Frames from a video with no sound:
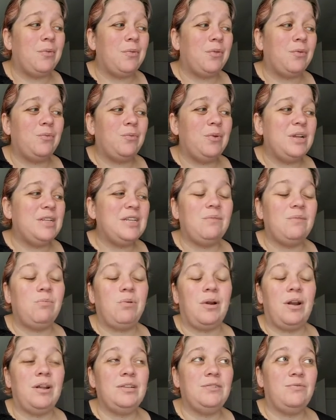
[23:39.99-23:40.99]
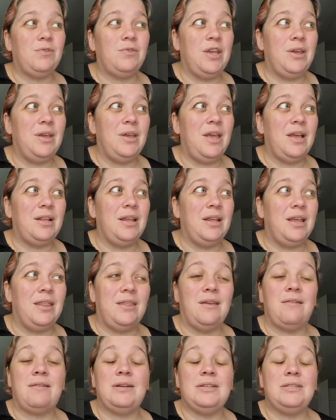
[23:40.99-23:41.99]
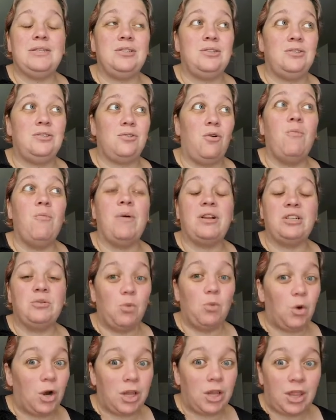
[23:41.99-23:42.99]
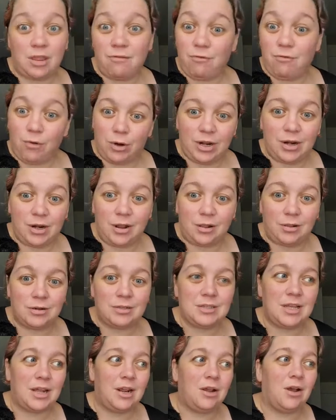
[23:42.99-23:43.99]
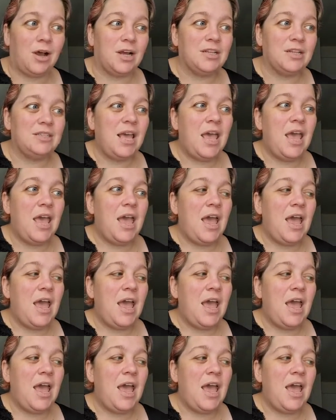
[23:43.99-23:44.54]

The retail product of what you get in there is so much more than the $40 that it costs.